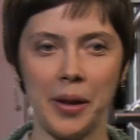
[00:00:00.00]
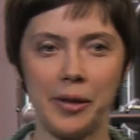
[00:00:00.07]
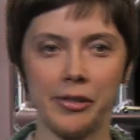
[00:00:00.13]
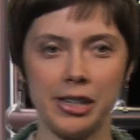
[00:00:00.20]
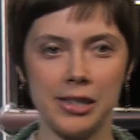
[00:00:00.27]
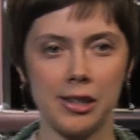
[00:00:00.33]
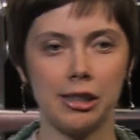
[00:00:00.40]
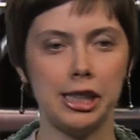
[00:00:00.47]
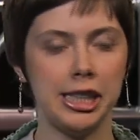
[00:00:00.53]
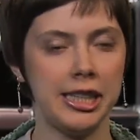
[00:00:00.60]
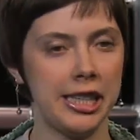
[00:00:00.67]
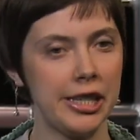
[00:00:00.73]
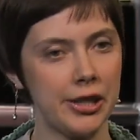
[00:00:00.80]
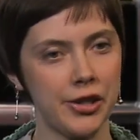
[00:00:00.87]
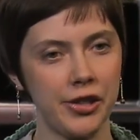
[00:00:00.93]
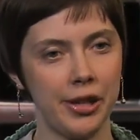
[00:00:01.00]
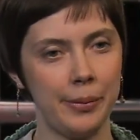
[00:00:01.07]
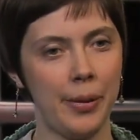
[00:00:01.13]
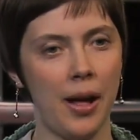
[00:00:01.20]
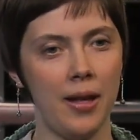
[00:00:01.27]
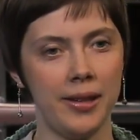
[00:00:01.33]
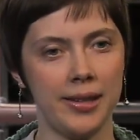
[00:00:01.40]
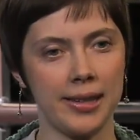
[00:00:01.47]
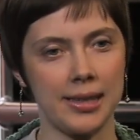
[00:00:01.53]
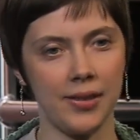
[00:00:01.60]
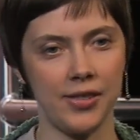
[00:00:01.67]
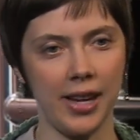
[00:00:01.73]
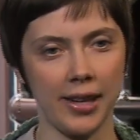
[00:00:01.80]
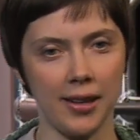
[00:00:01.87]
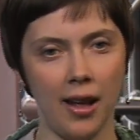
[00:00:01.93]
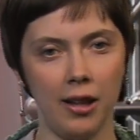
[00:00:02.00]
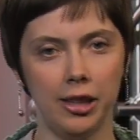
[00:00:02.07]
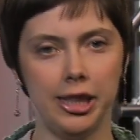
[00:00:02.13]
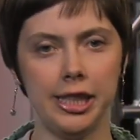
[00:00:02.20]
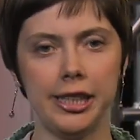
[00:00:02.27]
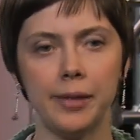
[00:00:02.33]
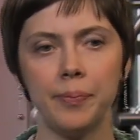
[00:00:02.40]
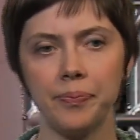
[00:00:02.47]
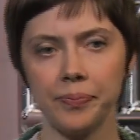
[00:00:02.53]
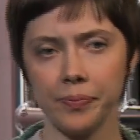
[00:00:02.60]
my research in the history and politics of technology,